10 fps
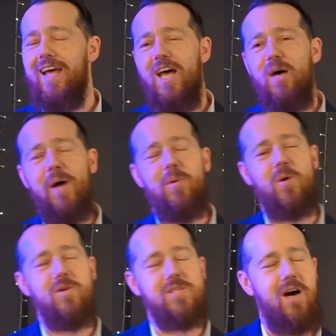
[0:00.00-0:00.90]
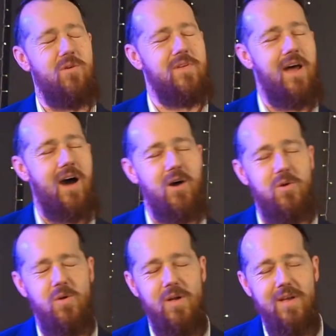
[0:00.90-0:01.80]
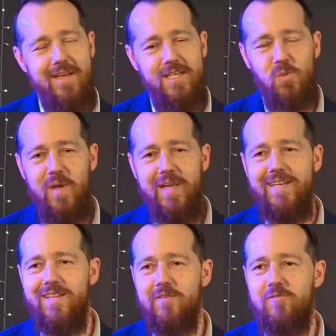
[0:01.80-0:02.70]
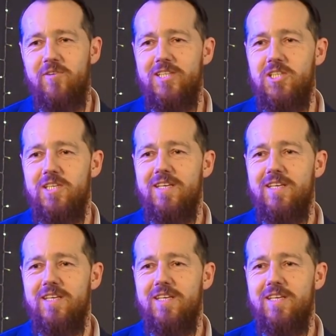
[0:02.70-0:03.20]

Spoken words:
Mabel goes, oh no, he's weeing in the fridge.